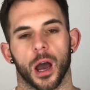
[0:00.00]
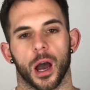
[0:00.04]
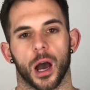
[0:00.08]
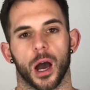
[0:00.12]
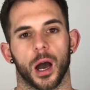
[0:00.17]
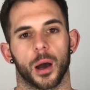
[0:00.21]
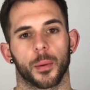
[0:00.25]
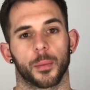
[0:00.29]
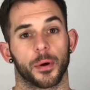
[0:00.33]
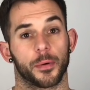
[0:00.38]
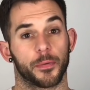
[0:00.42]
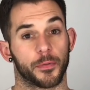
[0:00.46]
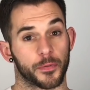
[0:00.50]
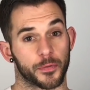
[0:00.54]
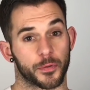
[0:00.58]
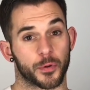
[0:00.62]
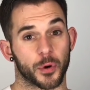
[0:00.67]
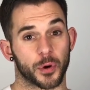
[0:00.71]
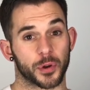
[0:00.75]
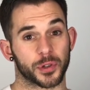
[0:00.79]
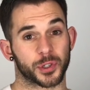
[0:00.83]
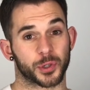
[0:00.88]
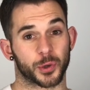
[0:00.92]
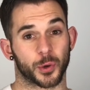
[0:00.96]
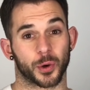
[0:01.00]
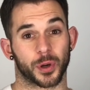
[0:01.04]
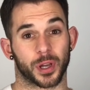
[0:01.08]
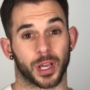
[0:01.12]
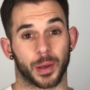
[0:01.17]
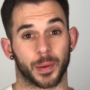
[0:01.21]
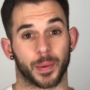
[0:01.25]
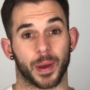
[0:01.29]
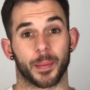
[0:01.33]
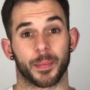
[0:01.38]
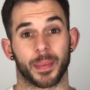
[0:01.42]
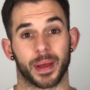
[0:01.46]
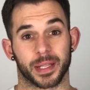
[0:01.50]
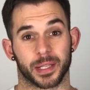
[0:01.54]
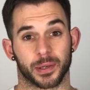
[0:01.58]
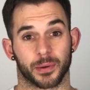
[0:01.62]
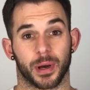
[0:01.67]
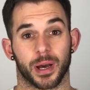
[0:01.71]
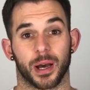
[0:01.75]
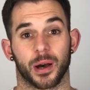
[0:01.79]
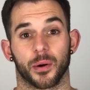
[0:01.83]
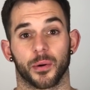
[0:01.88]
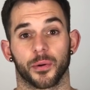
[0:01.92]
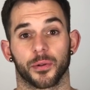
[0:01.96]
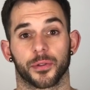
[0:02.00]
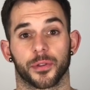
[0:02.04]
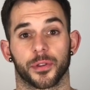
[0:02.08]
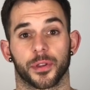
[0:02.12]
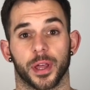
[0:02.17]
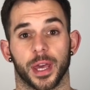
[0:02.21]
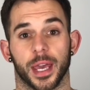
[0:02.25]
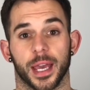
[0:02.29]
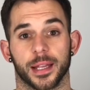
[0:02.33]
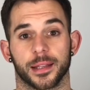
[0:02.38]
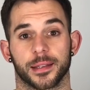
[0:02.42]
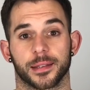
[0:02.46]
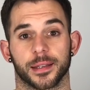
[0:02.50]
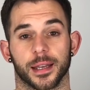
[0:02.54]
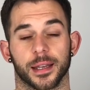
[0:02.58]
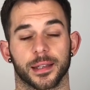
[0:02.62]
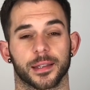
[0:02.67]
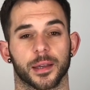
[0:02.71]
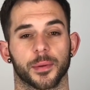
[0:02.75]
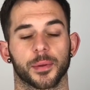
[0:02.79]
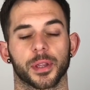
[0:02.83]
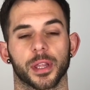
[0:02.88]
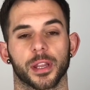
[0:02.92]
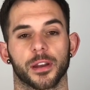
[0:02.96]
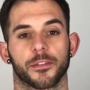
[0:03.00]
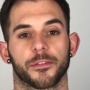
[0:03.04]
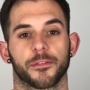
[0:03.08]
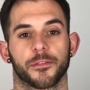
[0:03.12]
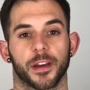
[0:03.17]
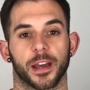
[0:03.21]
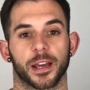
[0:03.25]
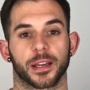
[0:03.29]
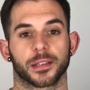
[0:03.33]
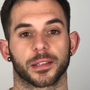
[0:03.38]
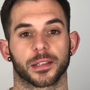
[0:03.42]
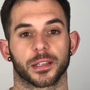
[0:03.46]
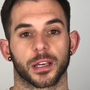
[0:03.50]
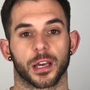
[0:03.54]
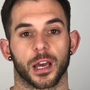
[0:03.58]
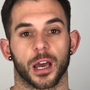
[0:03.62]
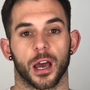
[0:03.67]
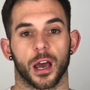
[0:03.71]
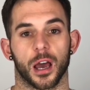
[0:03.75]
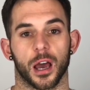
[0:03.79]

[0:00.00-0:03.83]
And of course, talking about mental health, it's something that affects